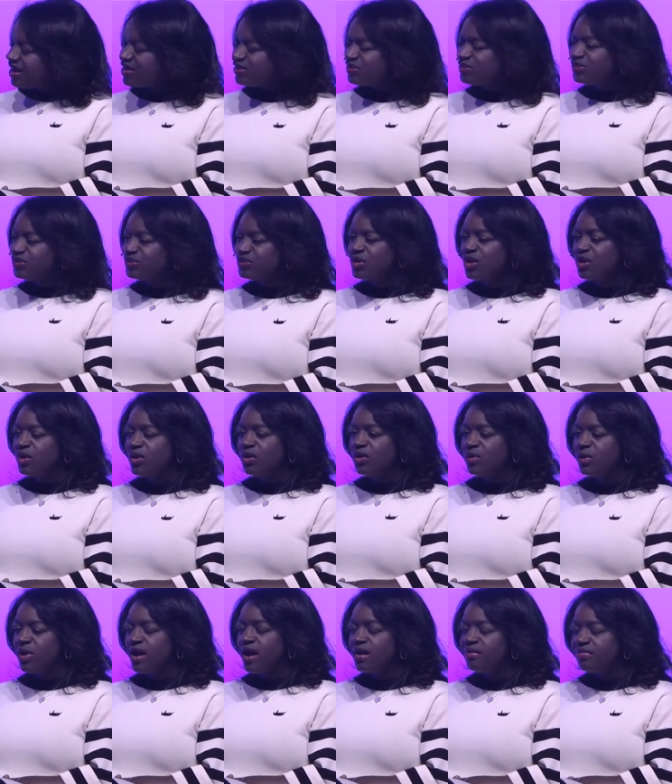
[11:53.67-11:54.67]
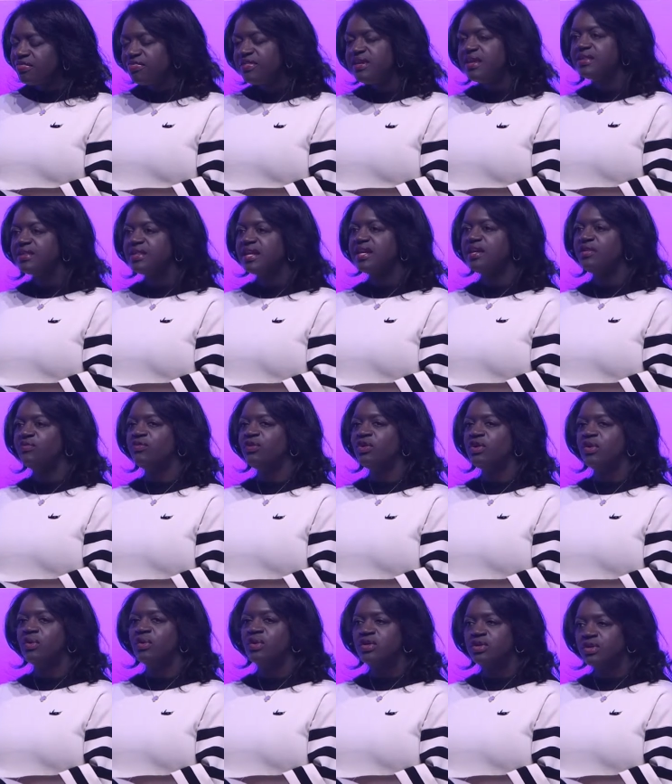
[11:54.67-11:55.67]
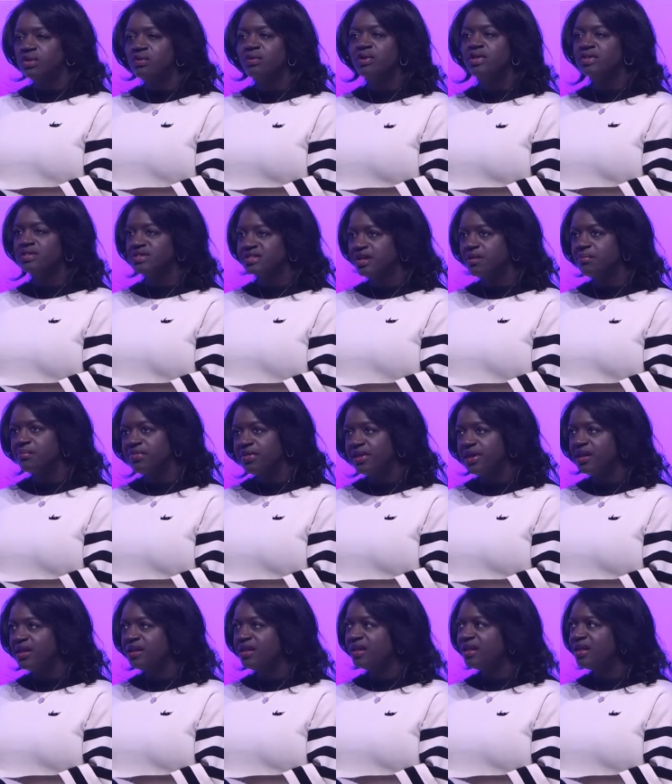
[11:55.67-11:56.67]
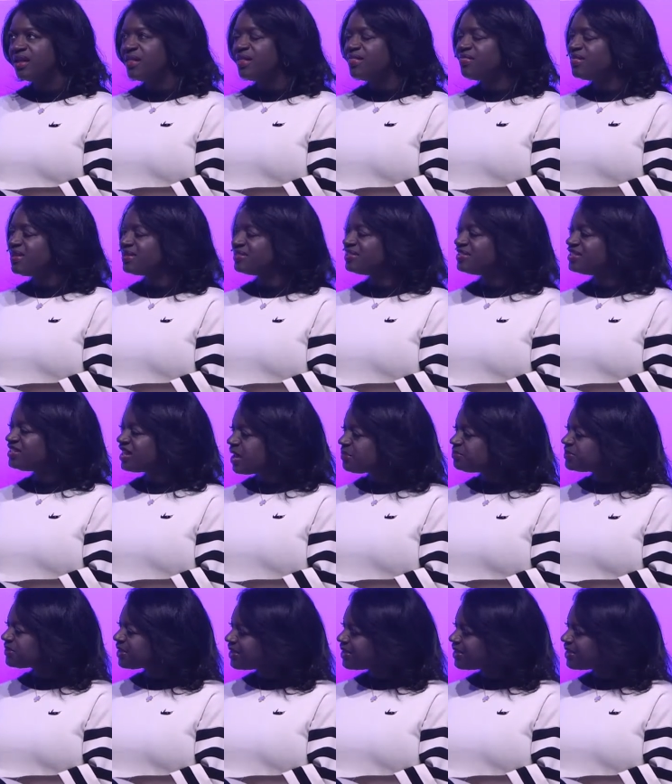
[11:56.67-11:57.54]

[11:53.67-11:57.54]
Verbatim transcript: And so I think that if you are doing something that stops